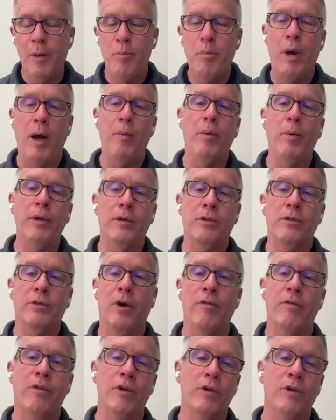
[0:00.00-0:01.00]

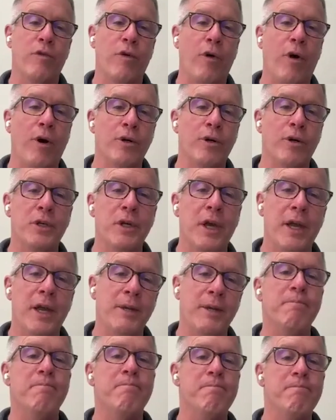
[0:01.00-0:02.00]
public service for our
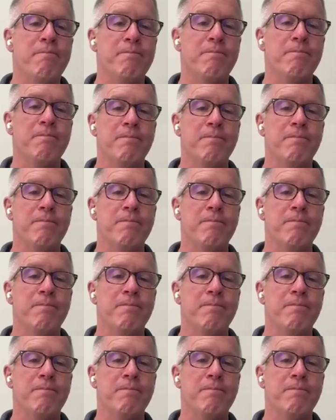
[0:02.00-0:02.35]
state?